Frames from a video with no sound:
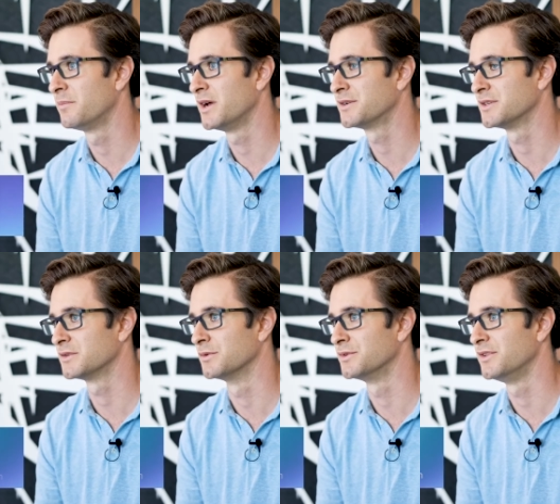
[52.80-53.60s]

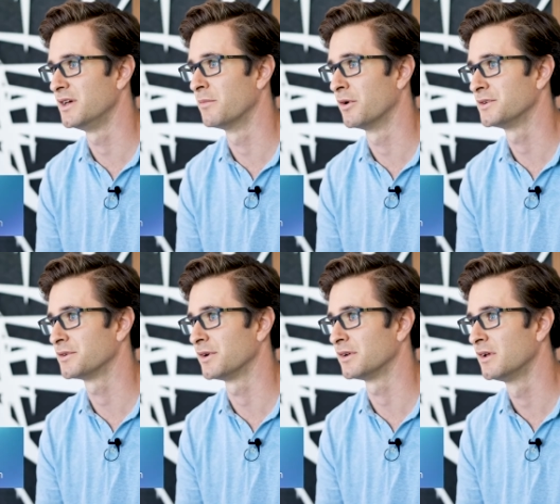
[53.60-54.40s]
patients will do their
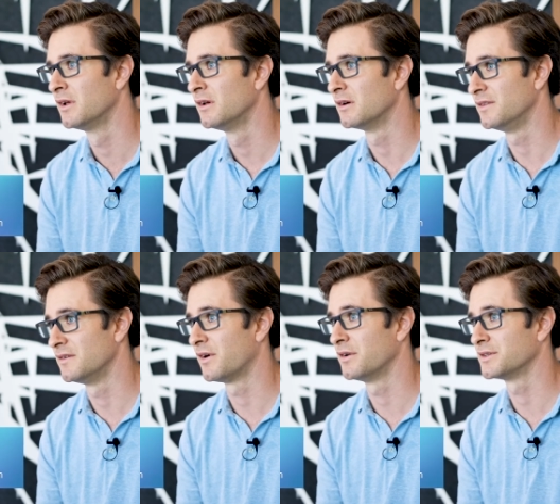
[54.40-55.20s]
monitoring of
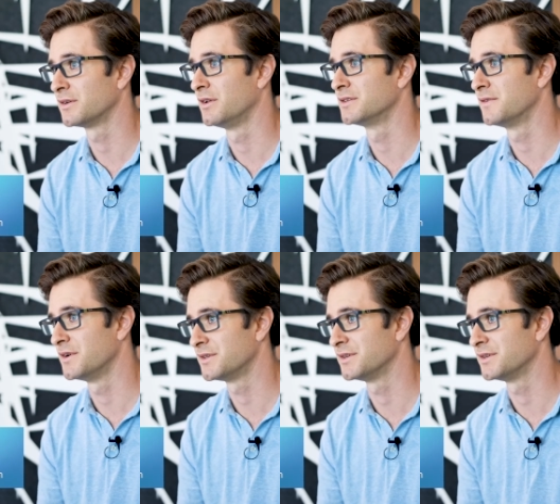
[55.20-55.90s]
their vital signs first